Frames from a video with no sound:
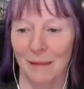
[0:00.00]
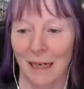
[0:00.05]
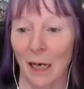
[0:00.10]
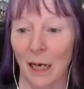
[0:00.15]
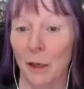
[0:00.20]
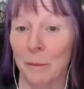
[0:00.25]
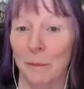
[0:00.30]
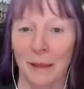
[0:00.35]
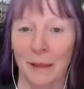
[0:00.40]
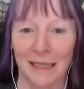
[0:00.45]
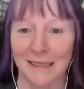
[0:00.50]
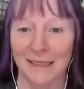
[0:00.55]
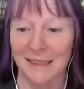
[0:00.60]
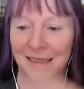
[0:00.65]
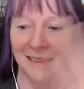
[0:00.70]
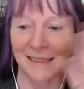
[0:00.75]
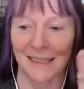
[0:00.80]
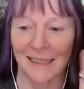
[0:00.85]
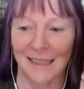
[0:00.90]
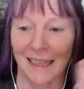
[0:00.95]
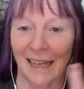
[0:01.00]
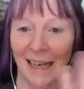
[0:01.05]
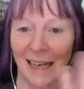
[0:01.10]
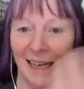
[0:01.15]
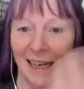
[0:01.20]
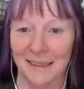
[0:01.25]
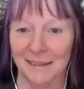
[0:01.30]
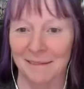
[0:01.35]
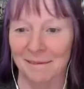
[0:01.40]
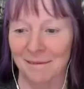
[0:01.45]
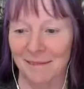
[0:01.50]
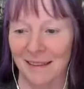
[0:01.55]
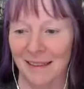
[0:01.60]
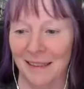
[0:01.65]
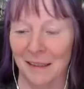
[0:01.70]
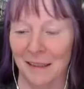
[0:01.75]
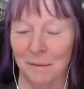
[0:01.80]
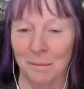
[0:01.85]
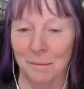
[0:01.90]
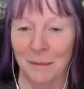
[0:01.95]
I hope you listen to the end.
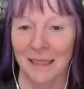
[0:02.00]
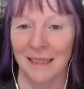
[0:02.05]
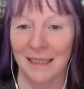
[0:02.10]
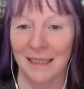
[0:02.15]
I